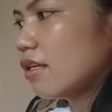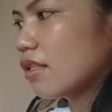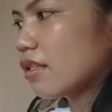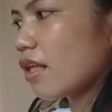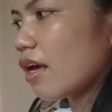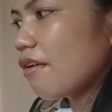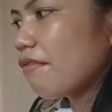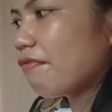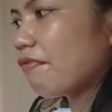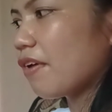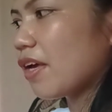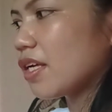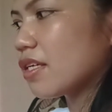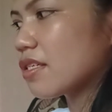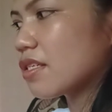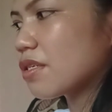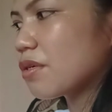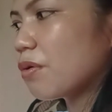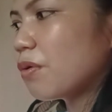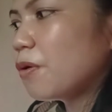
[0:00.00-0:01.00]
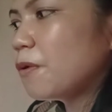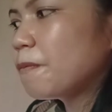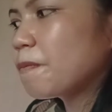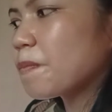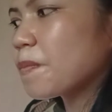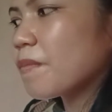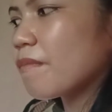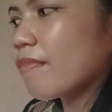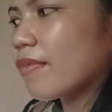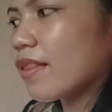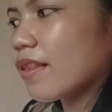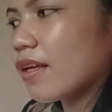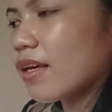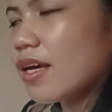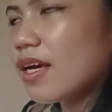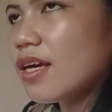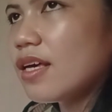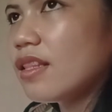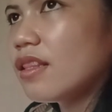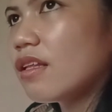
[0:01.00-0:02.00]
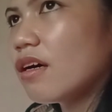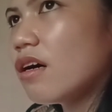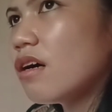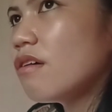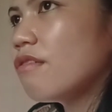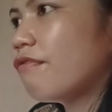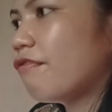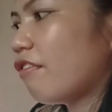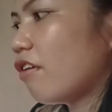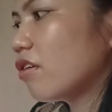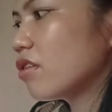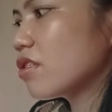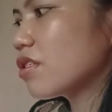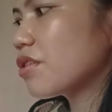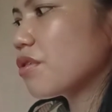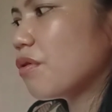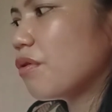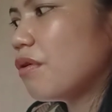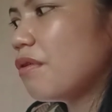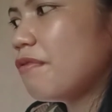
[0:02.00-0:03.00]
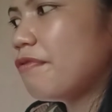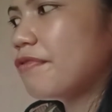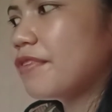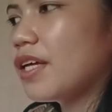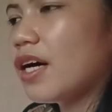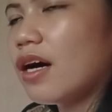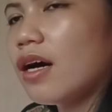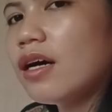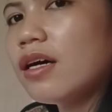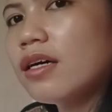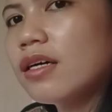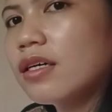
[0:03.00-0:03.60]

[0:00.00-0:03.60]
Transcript: Typeface. So in the fonts of the